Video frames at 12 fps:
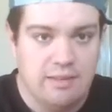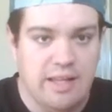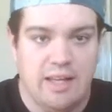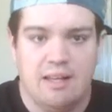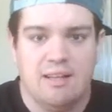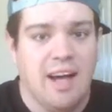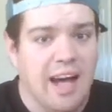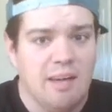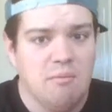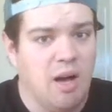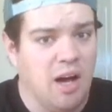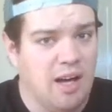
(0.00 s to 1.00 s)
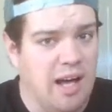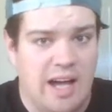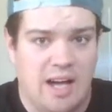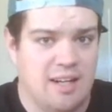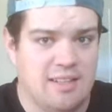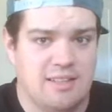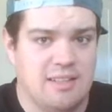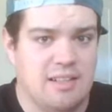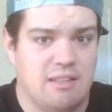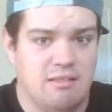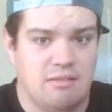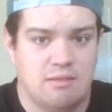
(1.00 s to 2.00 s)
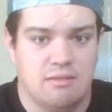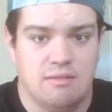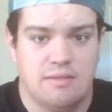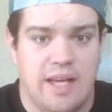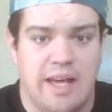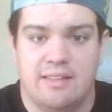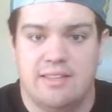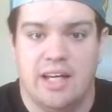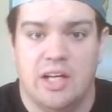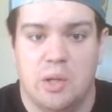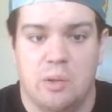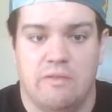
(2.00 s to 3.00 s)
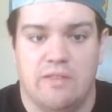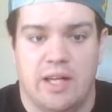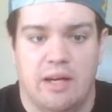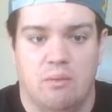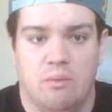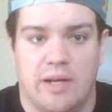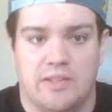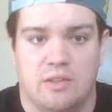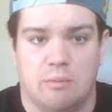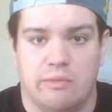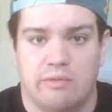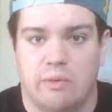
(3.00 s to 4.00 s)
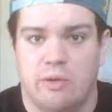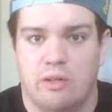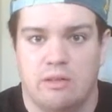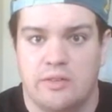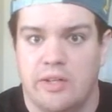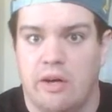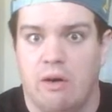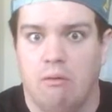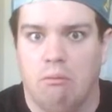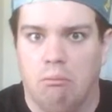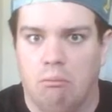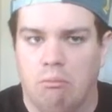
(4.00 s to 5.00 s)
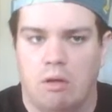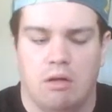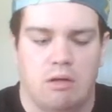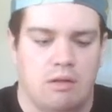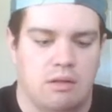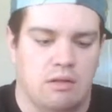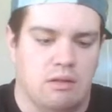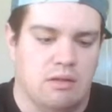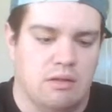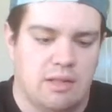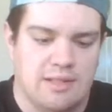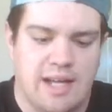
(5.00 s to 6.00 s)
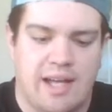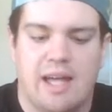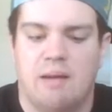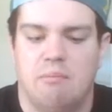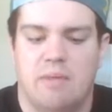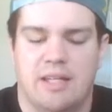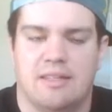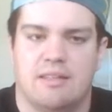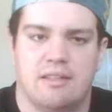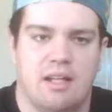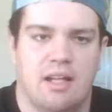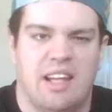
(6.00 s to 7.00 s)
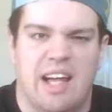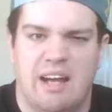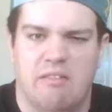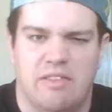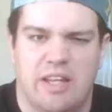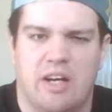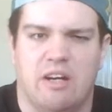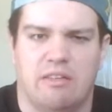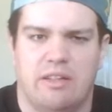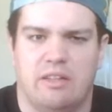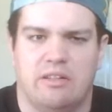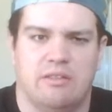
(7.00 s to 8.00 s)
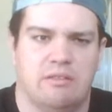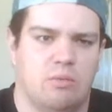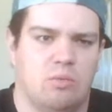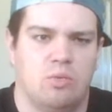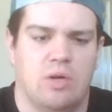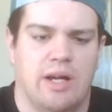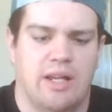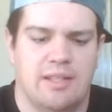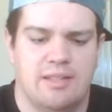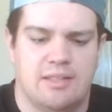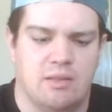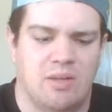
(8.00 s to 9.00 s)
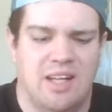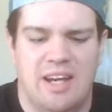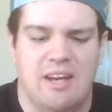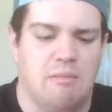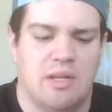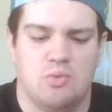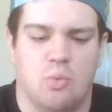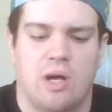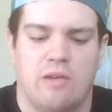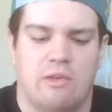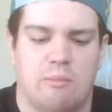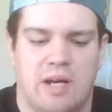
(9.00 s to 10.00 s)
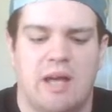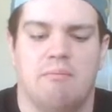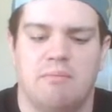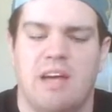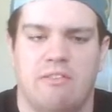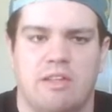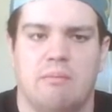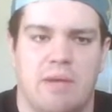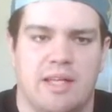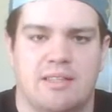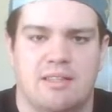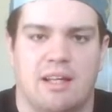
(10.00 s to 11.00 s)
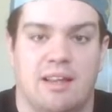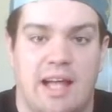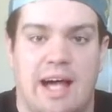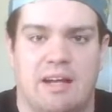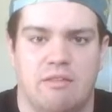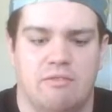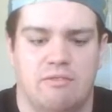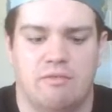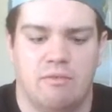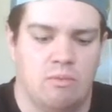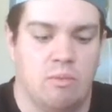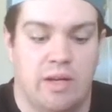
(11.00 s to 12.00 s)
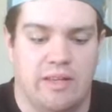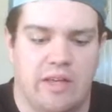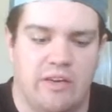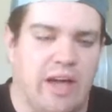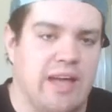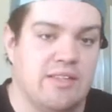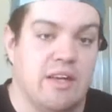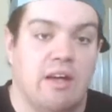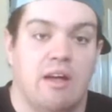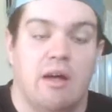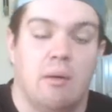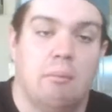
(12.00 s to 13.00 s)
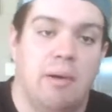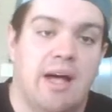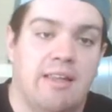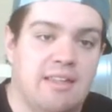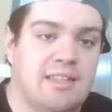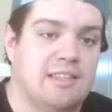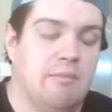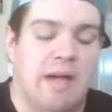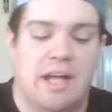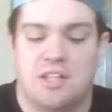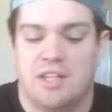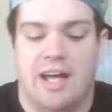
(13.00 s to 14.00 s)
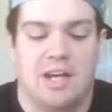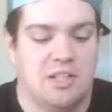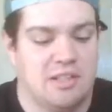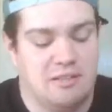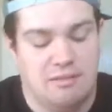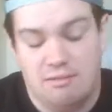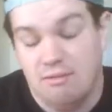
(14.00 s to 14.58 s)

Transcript: that I honestly can't tell you if they wrestled before, so because I kind of missed a lot of their little run-ins. Well, I didn't miss one of them, but I definitely missed a lot of one of the other guys. But this is a match that I just